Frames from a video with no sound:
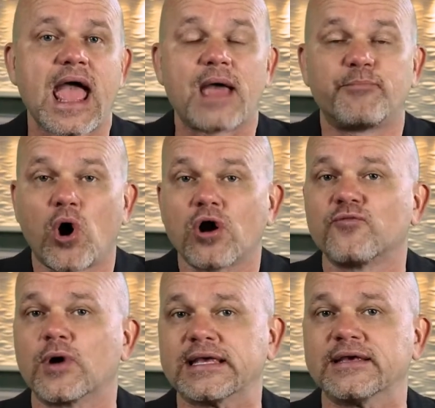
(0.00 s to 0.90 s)
And part of
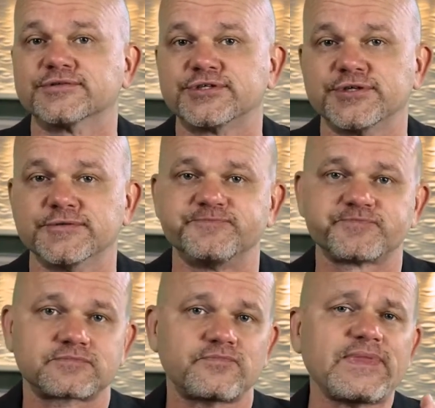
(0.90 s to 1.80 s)
what he'll do
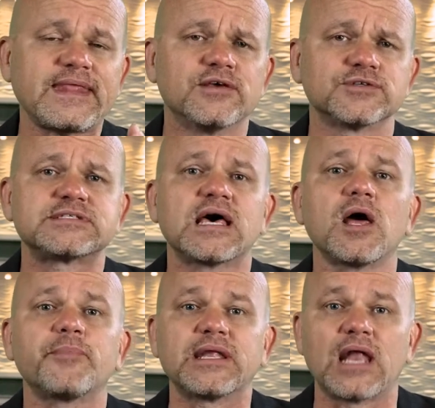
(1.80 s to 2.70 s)
He'll set
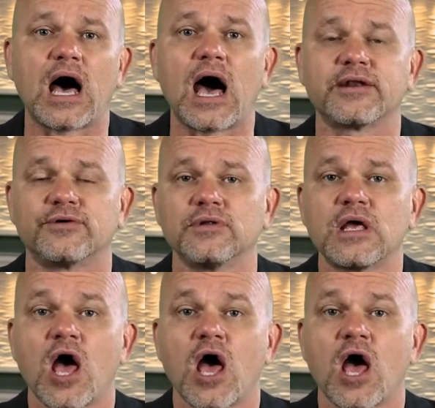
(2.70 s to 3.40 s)
up an idol